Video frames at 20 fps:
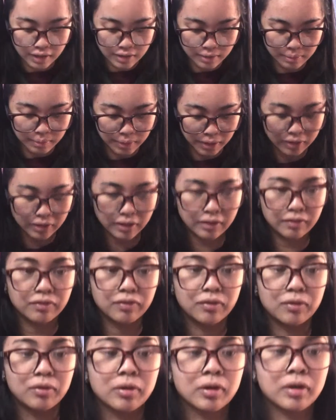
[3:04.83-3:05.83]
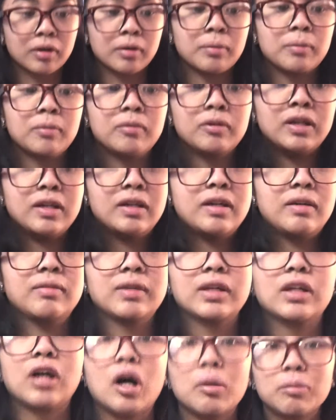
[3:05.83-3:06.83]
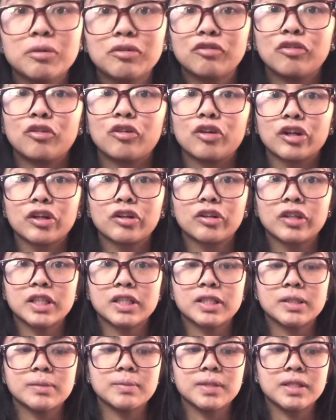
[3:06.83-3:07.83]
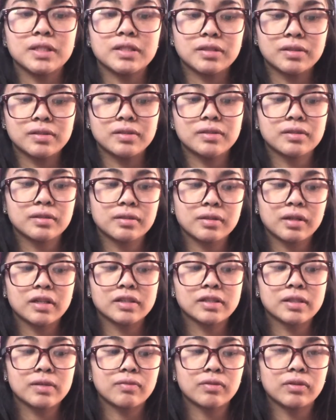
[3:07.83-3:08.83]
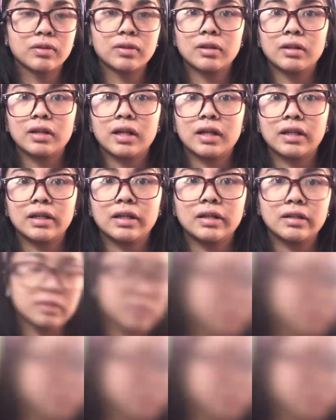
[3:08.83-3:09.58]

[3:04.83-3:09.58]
That's about it for what we got before Christmas, except for the leggings.